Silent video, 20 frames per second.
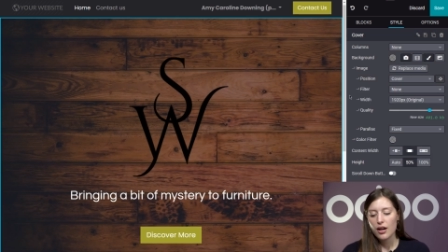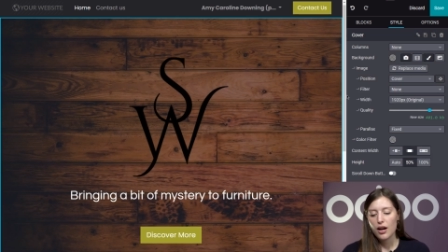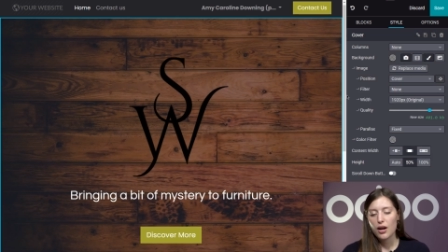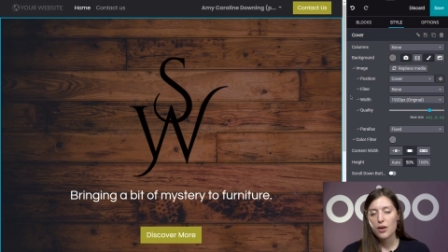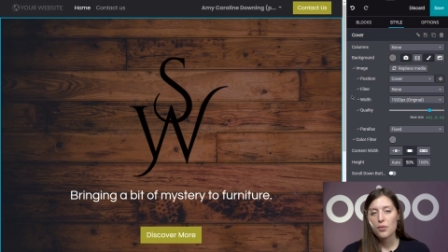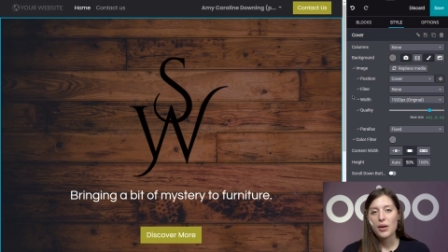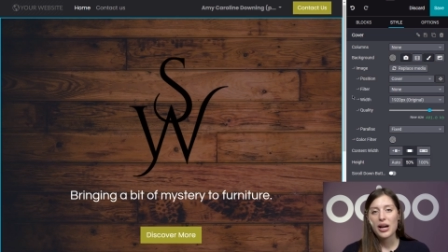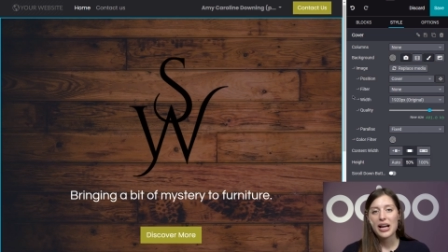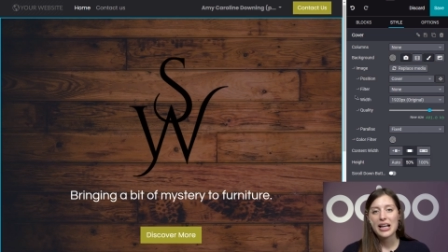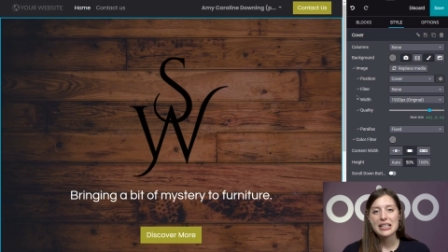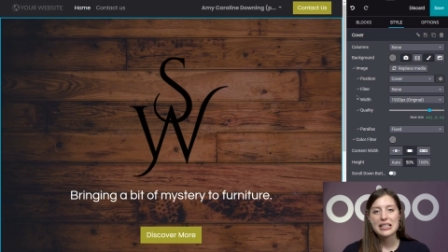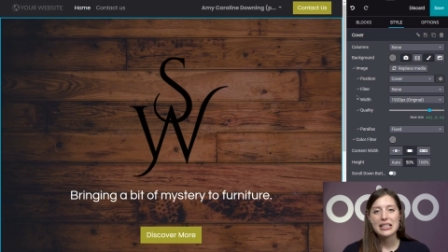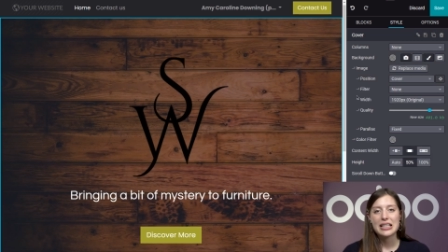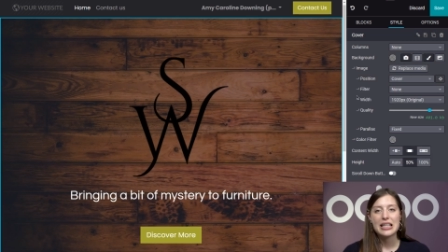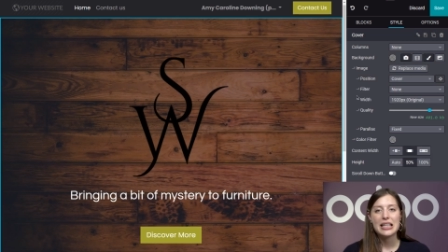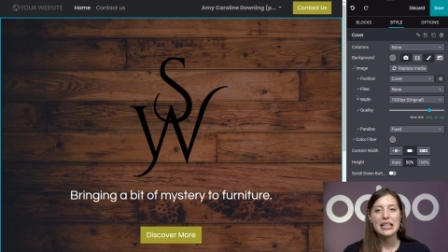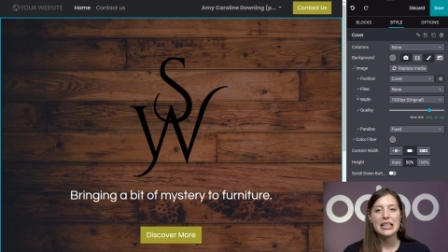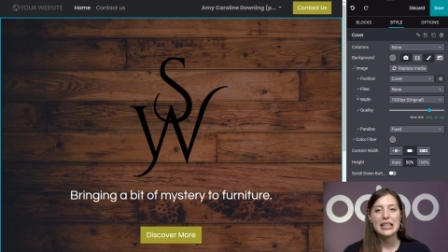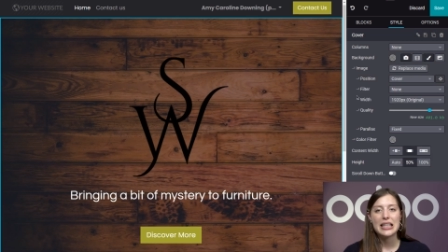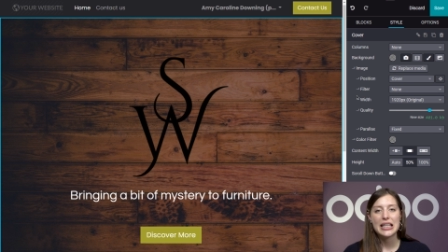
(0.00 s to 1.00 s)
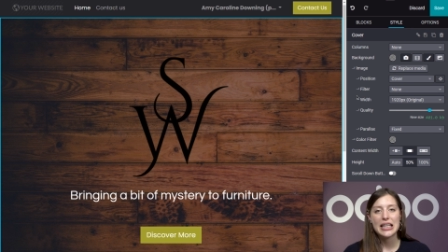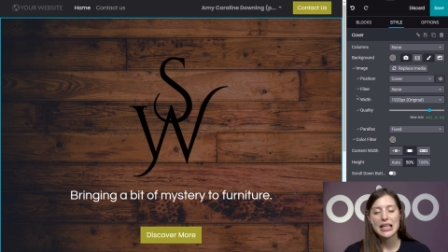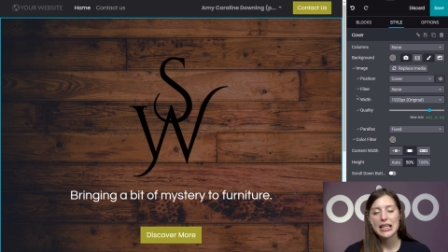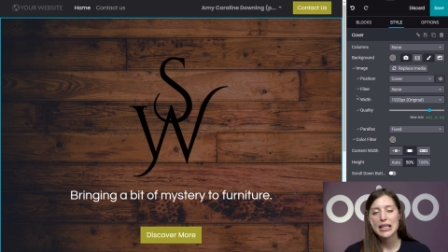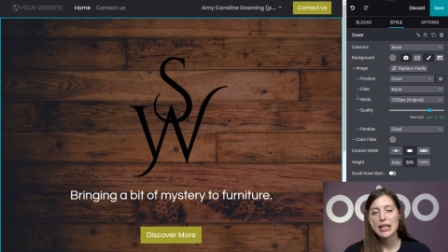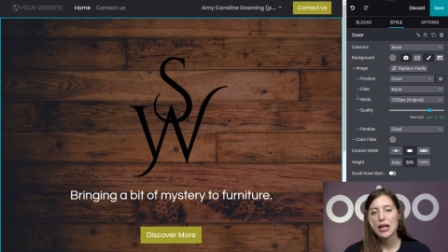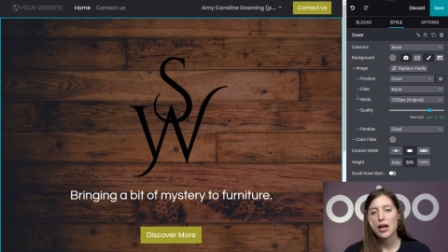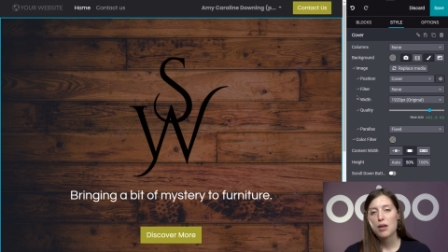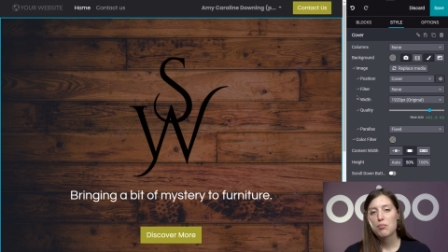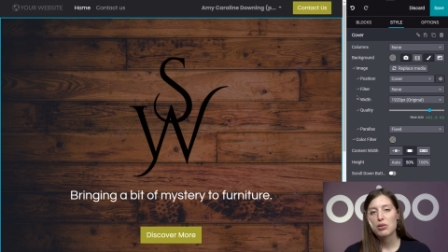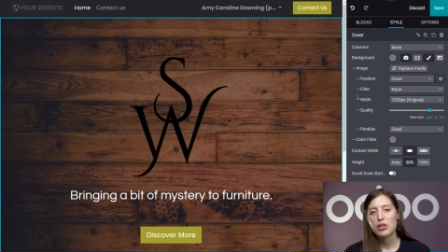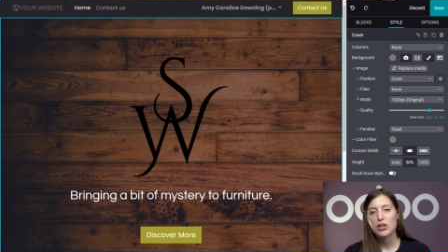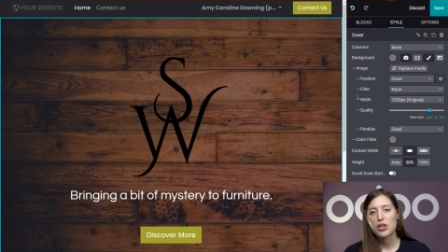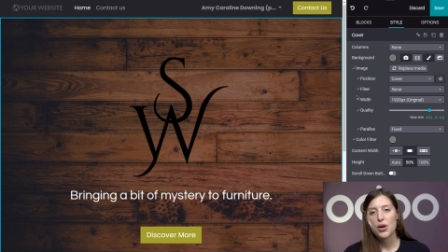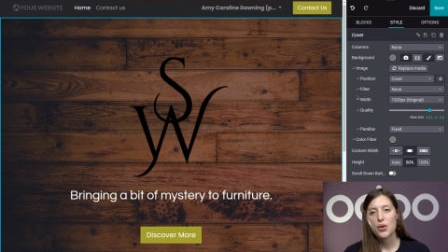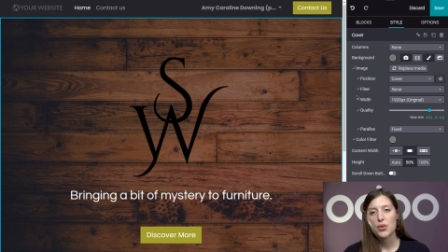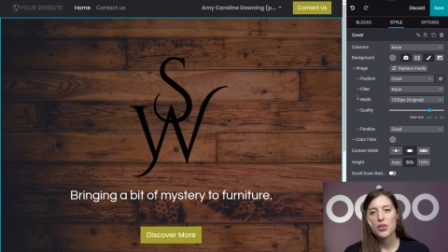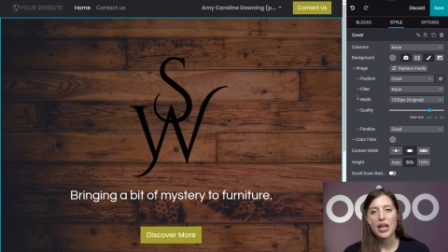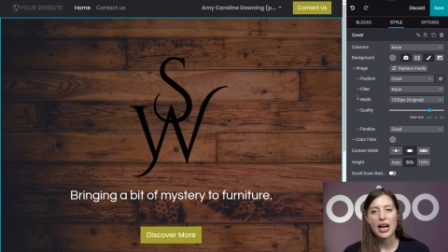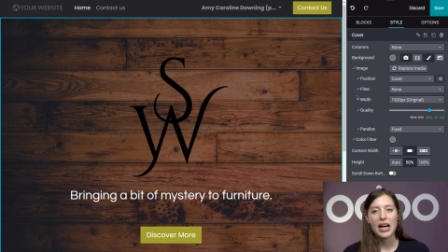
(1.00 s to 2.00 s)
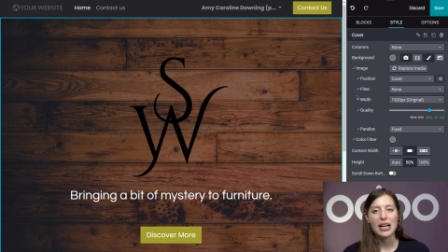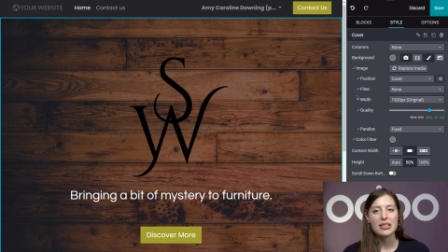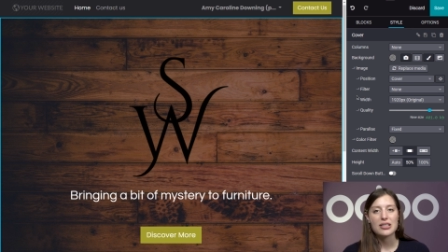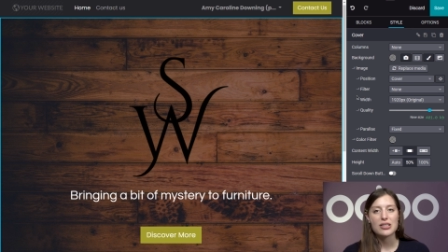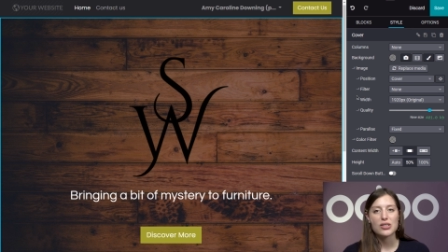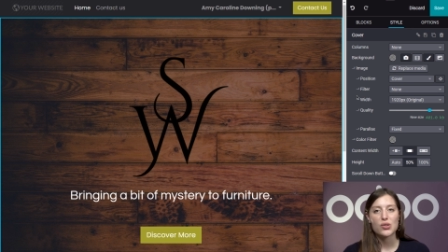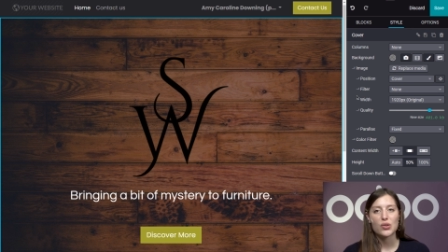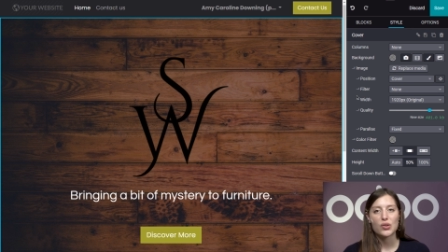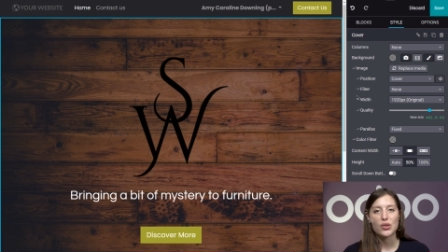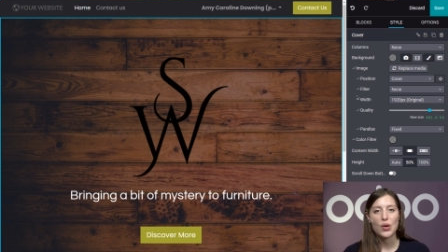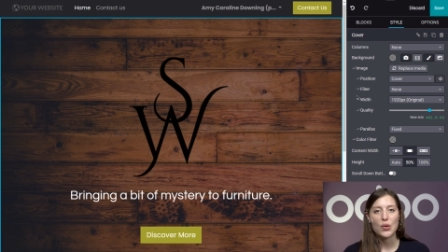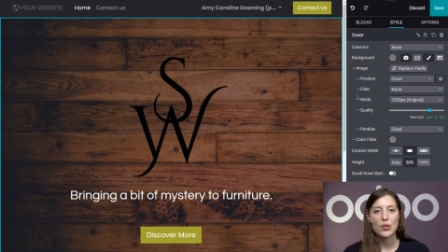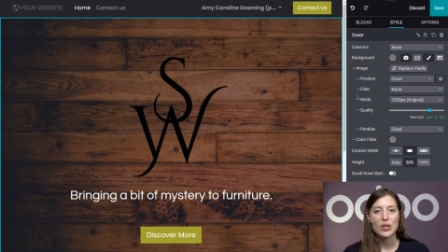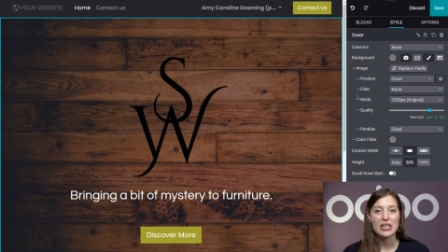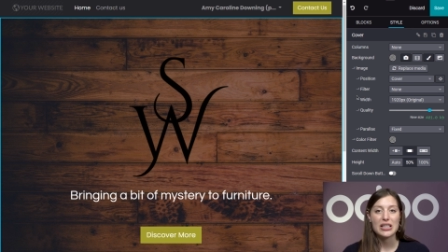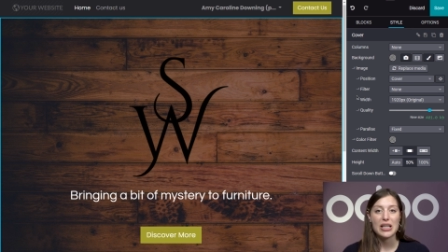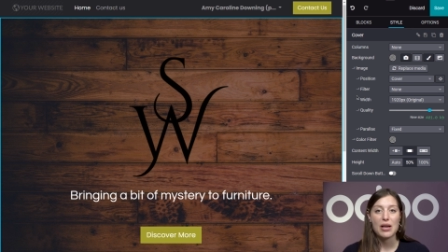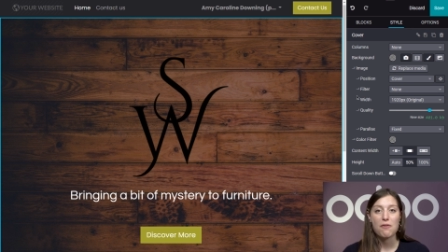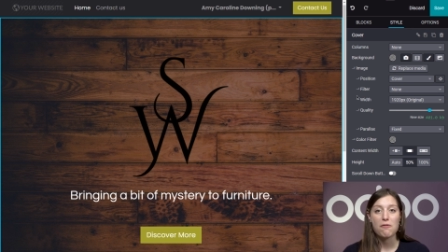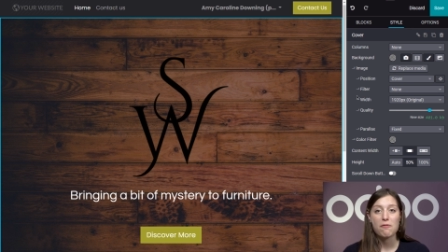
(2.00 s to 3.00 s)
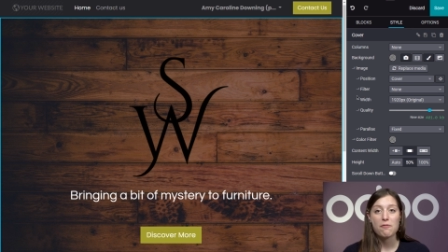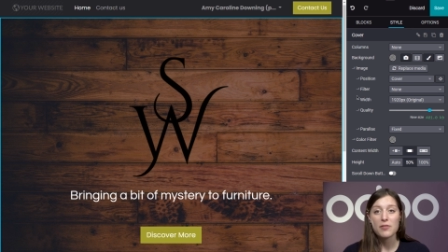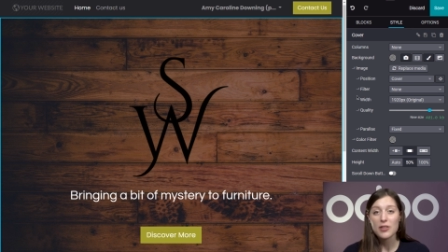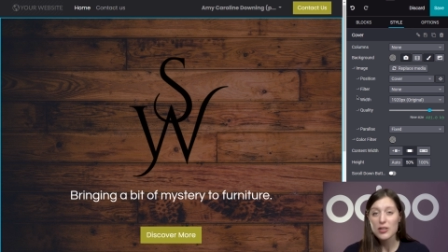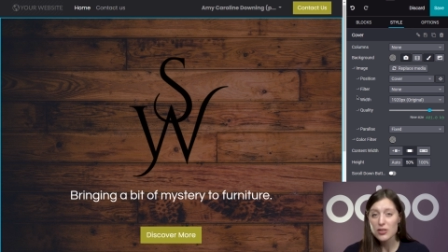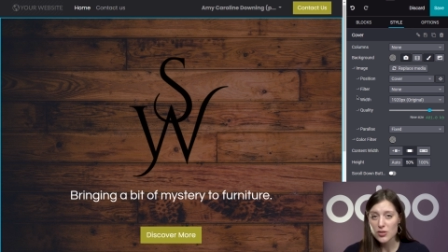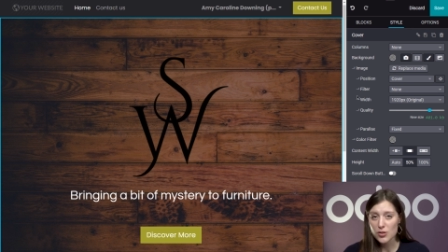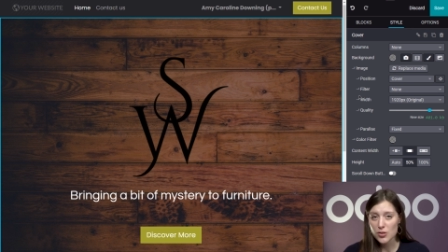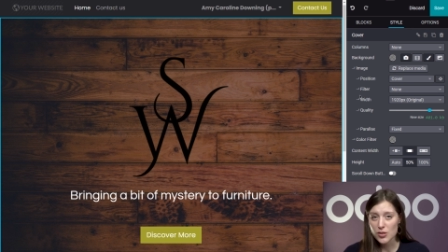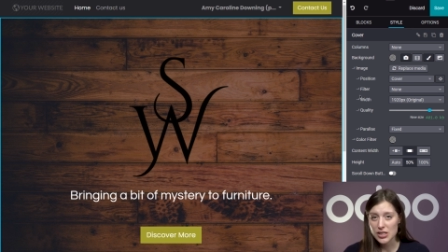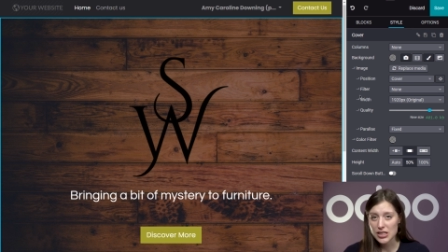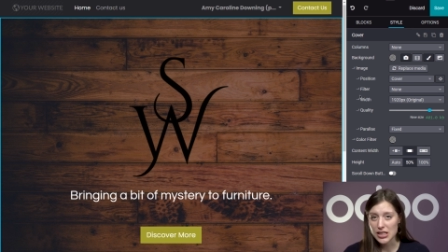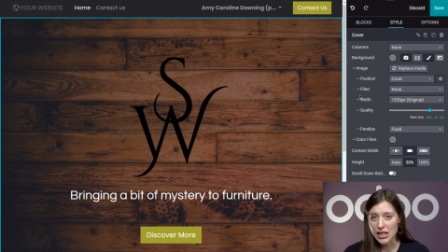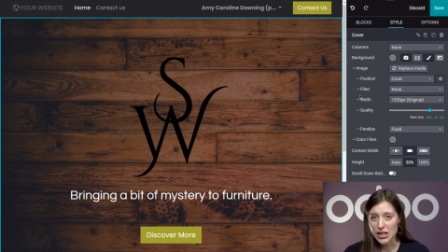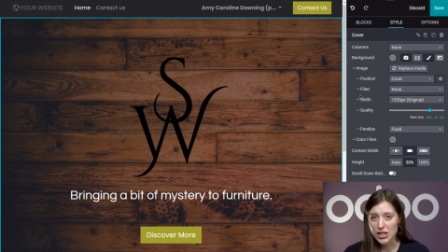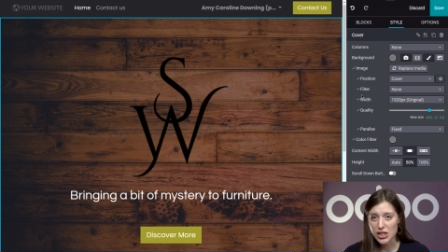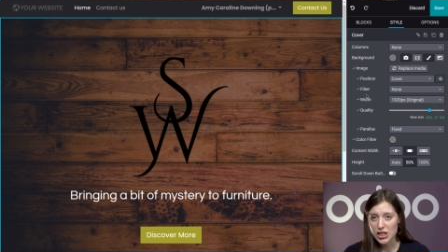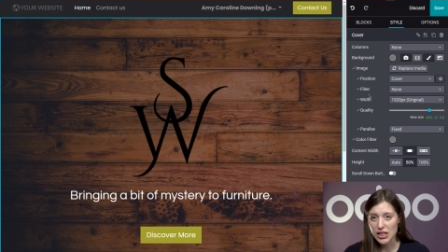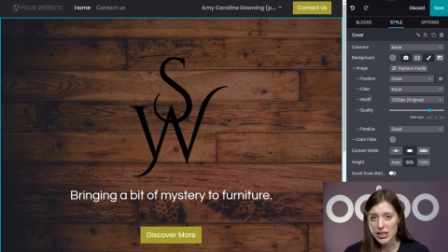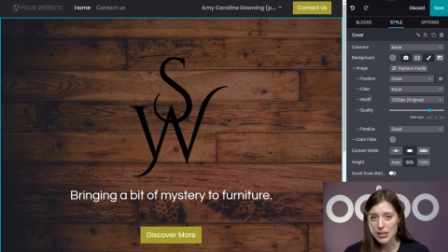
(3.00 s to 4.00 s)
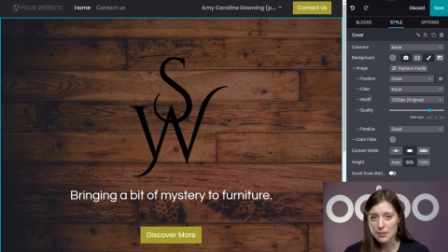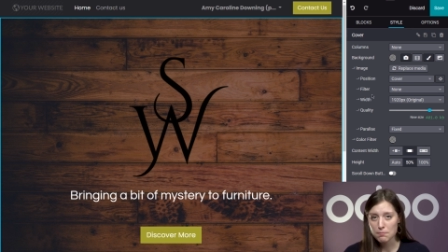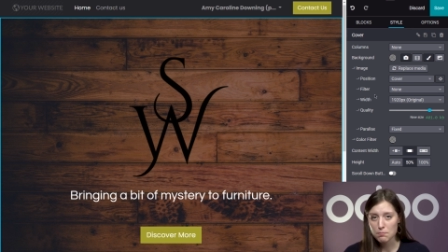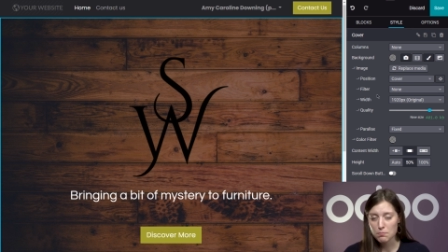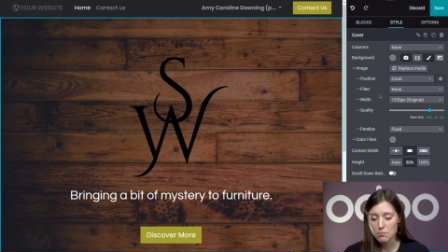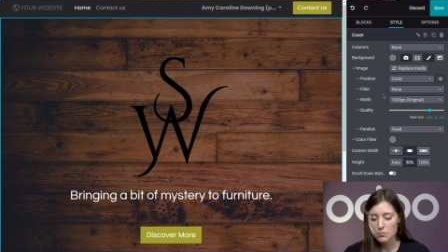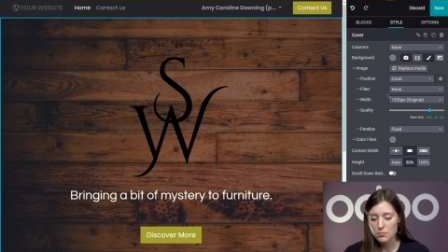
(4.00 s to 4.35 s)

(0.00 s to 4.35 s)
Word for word: All right, then below that, you'll notice a filter section.